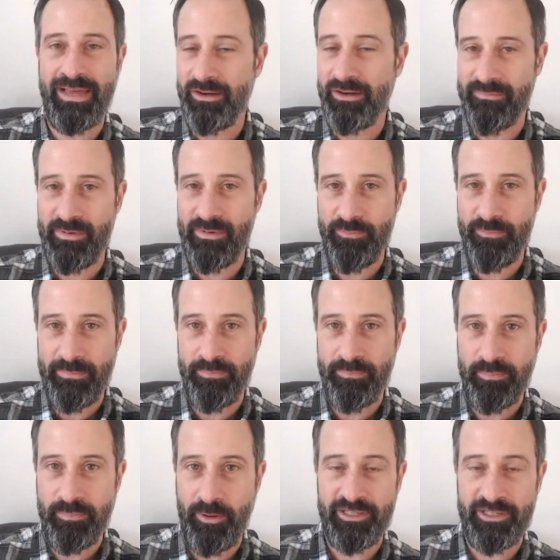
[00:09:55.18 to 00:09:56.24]
could even be
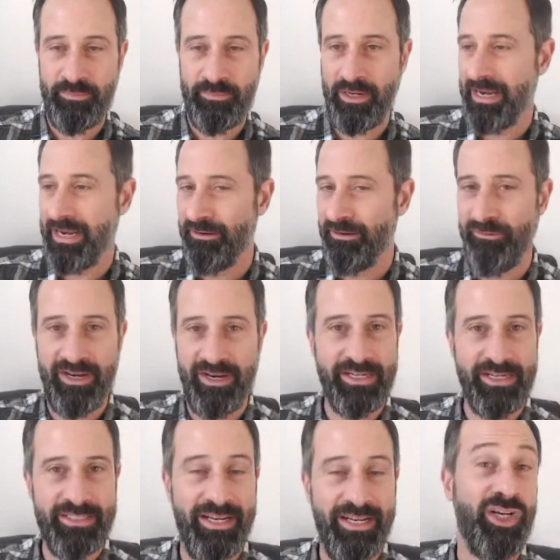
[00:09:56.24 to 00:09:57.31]
possible. An ironic,
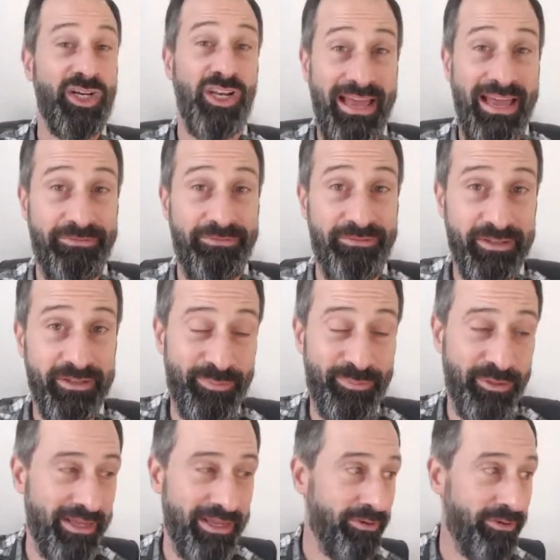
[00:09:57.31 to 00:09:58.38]
cynical laugh, to put it
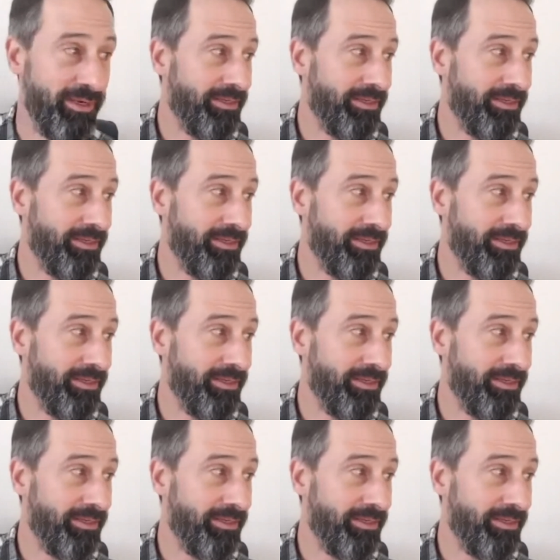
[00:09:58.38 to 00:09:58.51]
that way.